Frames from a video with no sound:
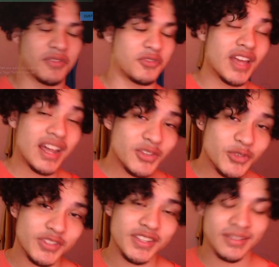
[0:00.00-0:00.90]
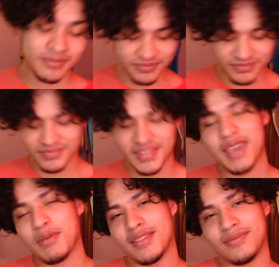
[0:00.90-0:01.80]
If you're not interested,
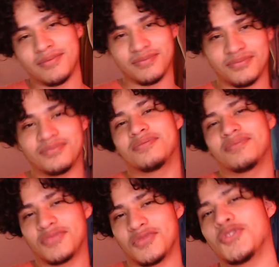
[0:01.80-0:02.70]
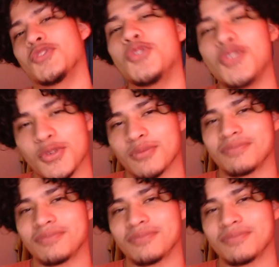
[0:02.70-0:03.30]
hey man, do you.